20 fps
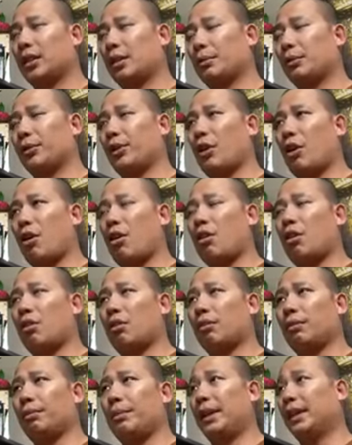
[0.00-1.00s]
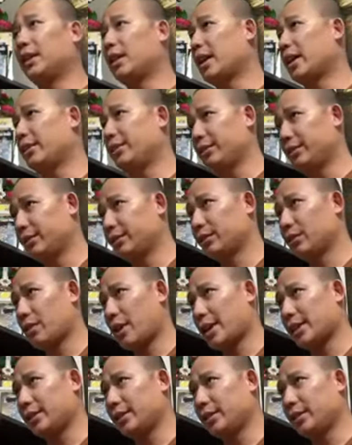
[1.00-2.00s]
Some of y'all midlife
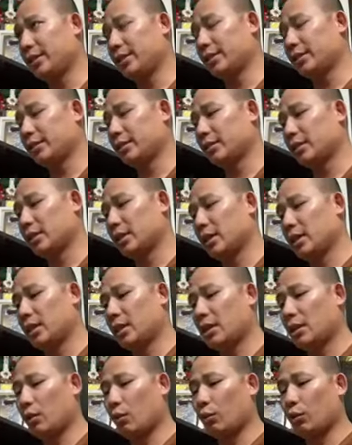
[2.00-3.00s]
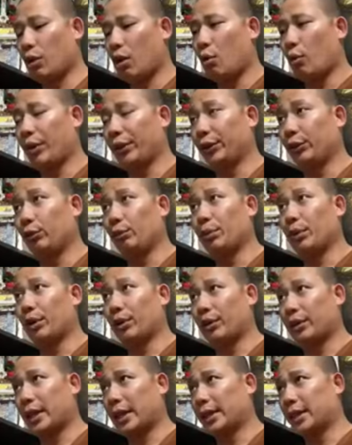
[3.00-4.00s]
crisis. We all went through
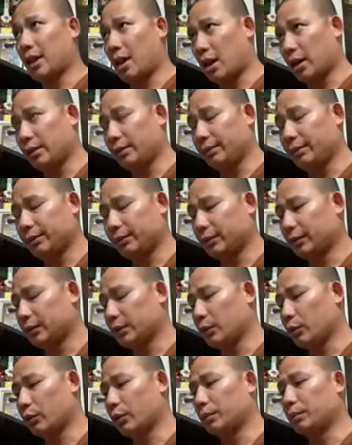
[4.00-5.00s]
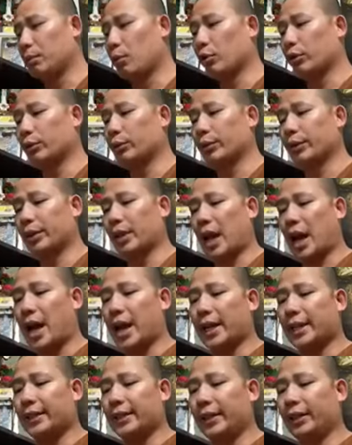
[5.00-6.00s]
birth, thank God. We're born with
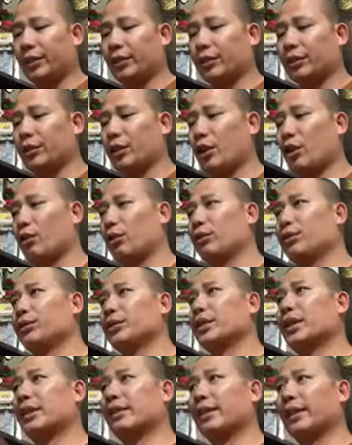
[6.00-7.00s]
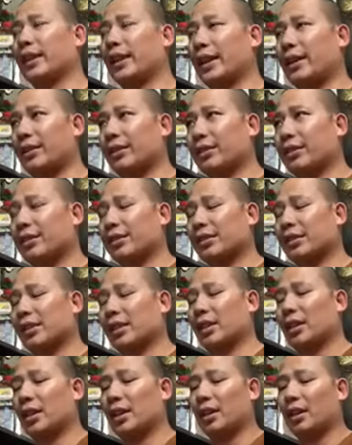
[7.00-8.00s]
eyes, ears, nose, and everything else.
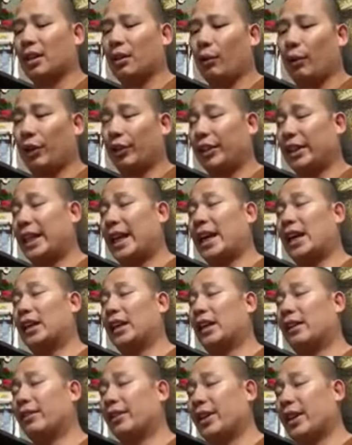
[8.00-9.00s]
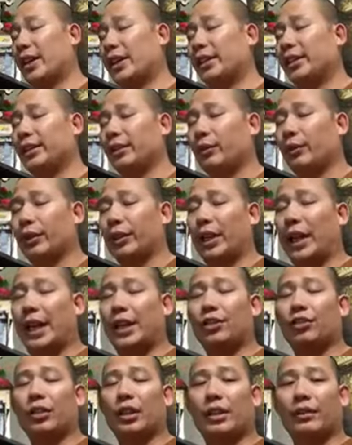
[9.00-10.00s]
We are decaying every day. We are
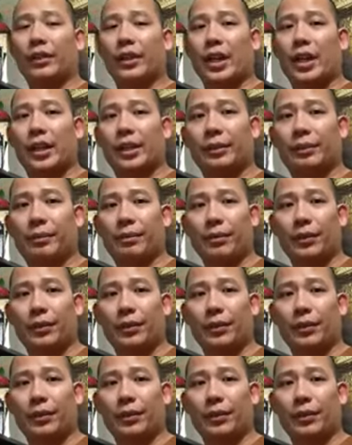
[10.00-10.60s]
aging every day.